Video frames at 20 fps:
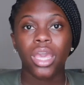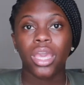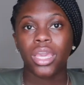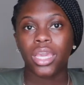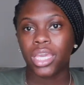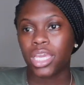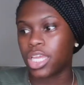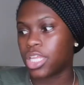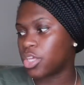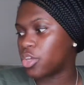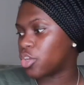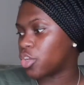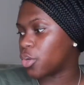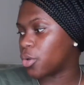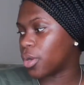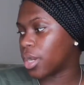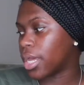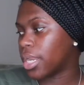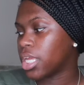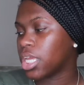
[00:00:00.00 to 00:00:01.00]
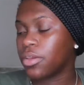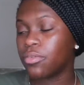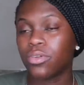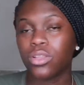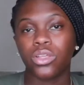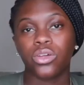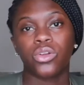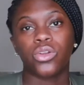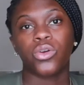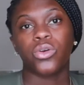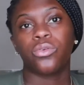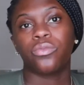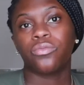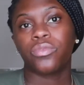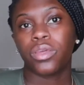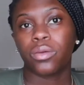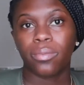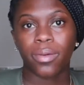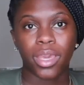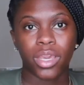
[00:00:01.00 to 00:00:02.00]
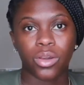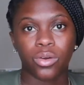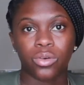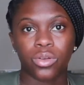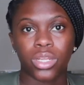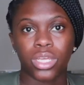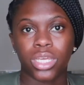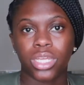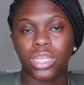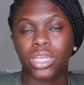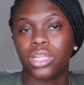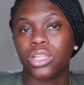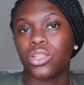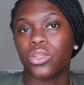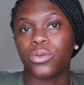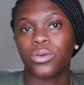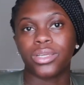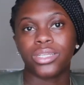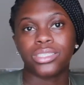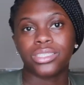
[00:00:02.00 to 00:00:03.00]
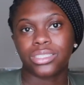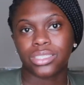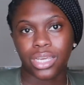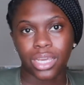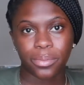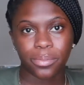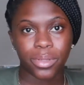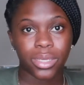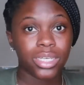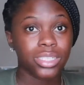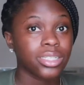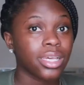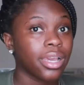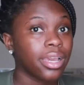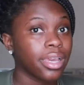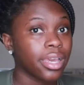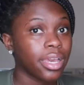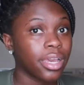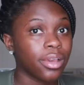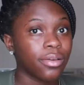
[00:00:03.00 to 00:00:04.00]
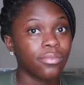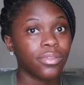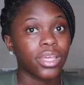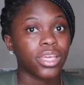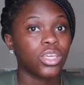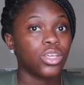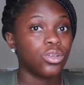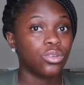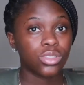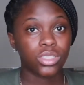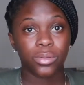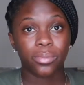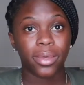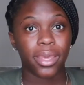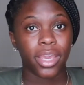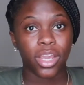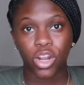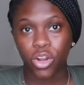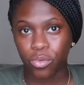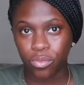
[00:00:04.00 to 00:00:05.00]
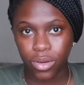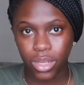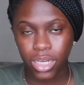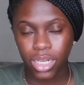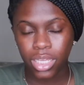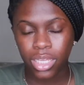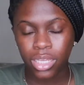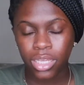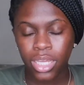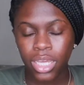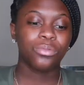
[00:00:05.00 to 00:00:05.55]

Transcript: and, you know, kind of give a little feedback on it, a little insight, because I have like used the bag already.